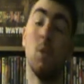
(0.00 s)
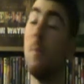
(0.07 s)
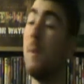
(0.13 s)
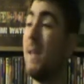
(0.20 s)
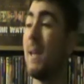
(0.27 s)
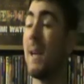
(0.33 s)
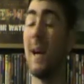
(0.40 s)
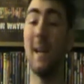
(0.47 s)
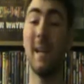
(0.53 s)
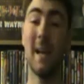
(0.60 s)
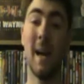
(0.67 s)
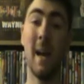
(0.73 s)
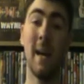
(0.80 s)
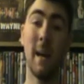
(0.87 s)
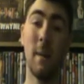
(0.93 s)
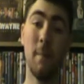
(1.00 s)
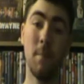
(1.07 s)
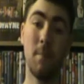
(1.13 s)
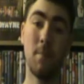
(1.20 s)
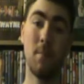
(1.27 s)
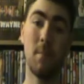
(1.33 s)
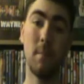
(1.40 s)
So being the kind of guy I
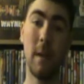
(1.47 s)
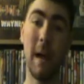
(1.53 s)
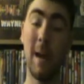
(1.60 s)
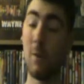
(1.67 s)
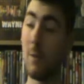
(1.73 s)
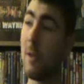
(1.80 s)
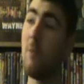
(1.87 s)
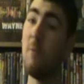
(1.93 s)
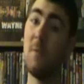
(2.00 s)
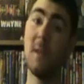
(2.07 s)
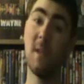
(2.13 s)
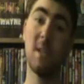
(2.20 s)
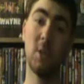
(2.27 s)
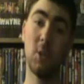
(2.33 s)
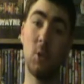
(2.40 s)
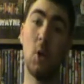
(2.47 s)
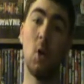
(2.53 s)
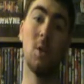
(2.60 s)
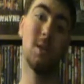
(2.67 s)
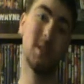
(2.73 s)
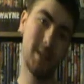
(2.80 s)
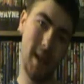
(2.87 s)
am, I looked out for this
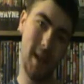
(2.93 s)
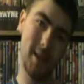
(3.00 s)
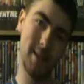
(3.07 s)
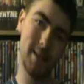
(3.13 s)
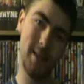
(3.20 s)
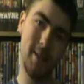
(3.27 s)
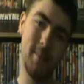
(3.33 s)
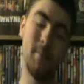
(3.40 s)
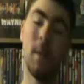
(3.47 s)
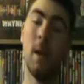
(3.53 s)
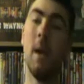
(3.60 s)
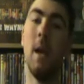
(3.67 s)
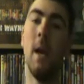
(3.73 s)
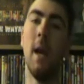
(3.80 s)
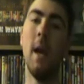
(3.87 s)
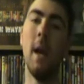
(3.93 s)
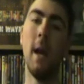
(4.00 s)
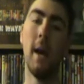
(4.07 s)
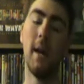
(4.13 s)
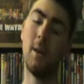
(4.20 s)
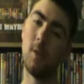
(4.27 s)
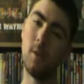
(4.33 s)
so-called sex scene,
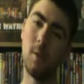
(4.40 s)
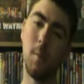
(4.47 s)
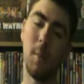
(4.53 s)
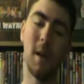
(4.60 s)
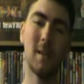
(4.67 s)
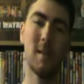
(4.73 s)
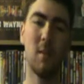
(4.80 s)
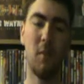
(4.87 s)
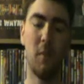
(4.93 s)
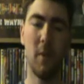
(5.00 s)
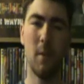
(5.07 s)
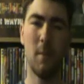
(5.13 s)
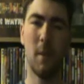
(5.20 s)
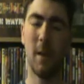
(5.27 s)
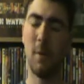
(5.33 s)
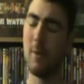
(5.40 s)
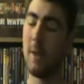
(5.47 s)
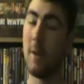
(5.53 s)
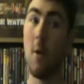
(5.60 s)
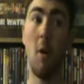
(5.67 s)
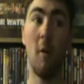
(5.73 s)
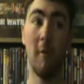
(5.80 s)
and it got to parts of the film and I
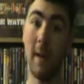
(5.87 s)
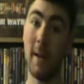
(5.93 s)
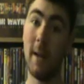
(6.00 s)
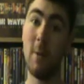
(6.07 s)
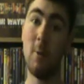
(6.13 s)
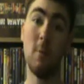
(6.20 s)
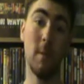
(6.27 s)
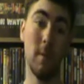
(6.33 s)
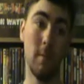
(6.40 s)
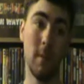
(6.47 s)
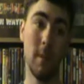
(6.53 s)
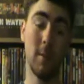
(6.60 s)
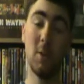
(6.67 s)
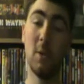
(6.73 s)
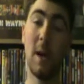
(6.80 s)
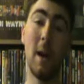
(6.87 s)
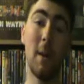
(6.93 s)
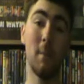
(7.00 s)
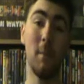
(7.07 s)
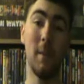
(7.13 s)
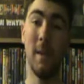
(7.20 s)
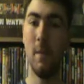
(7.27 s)
was like, oh, right now, it's gonna
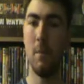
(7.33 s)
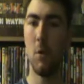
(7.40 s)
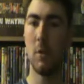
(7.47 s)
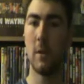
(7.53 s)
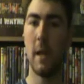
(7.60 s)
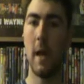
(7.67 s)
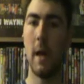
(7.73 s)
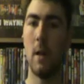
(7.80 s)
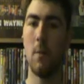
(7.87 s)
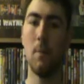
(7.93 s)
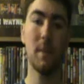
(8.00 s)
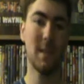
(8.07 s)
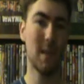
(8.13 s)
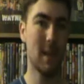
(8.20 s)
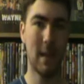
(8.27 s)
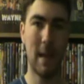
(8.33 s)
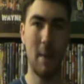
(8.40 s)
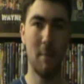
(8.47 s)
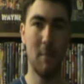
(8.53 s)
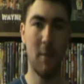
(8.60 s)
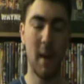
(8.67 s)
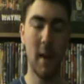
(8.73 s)
happen in the motel, beside the
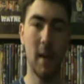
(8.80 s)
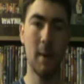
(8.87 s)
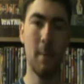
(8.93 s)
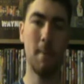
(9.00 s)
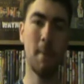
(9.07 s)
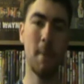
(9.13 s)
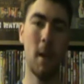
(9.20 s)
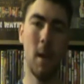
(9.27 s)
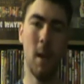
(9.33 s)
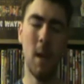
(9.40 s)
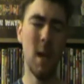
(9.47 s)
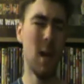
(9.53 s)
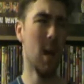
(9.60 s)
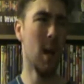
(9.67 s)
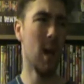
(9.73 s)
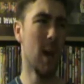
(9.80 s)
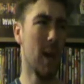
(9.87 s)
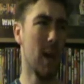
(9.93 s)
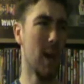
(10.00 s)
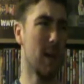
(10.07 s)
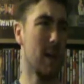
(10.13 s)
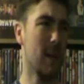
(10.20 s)
campfire.
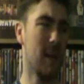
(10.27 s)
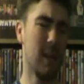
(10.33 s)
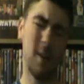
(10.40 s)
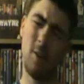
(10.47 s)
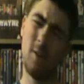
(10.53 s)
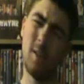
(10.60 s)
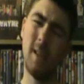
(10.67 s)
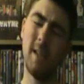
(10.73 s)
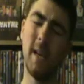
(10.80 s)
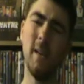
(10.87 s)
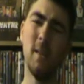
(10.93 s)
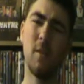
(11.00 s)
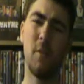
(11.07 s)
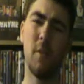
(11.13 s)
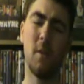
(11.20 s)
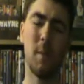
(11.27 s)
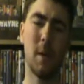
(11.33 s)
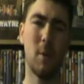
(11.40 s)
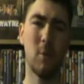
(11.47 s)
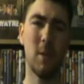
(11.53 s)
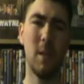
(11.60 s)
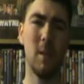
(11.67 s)
And it got to the end of the film
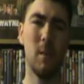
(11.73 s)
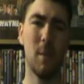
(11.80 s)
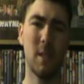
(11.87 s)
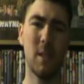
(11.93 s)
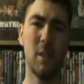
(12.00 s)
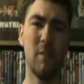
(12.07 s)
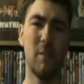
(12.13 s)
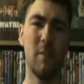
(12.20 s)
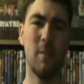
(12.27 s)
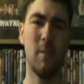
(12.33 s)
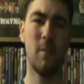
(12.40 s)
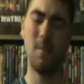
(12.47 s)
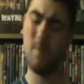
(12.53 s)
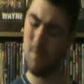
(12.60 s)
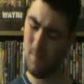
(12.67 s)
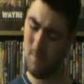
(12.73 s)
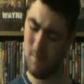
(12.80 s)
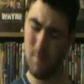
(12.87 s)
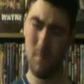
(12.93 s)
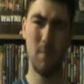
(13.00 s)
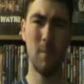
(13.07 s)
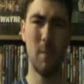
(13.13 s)
and I was saying to myself,
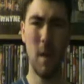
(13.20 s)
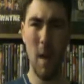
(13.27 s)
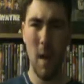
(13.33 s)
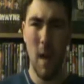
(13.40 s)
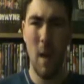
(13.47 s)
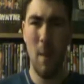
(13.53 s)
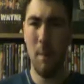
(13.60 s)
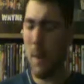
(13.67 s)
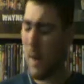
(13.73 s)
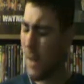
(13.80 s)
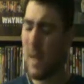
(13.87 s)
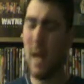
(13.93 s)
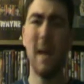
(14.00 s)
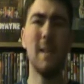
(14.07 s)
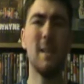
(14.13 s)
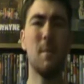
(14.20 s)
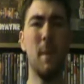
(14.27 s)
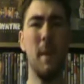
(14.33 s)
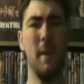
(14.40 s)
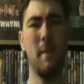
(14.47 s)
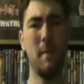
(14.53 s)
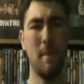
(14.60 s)
Empire lied
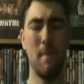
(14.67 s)
to me.